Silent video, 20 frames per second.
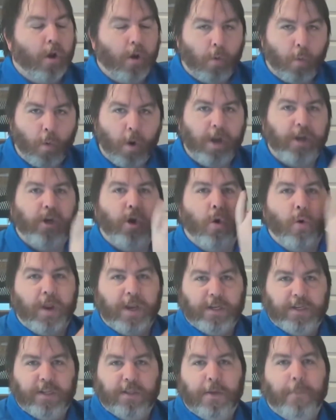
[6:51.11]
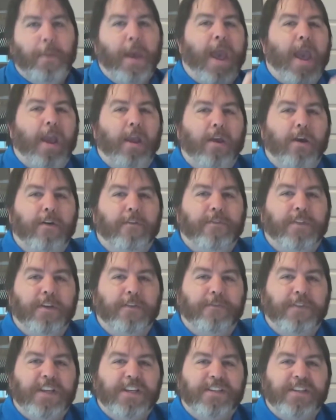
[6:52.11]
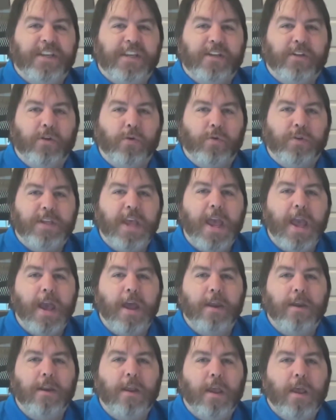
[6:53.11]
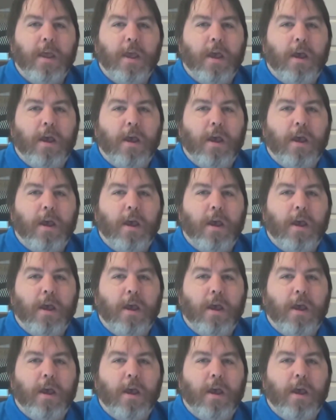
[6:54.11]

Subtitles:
one going to the back of the VC210.